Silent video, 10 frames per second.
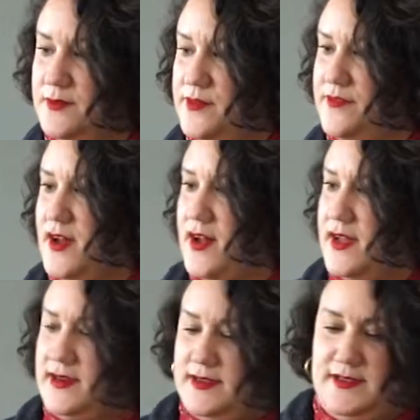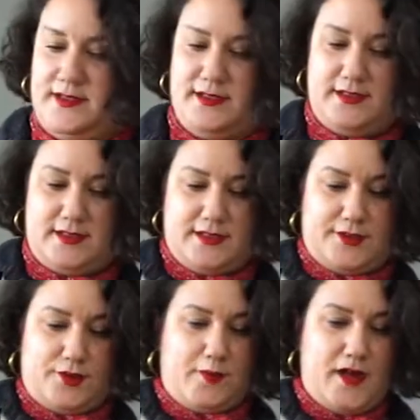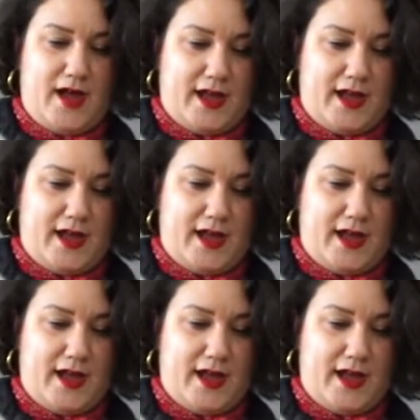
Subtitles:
And then we've got little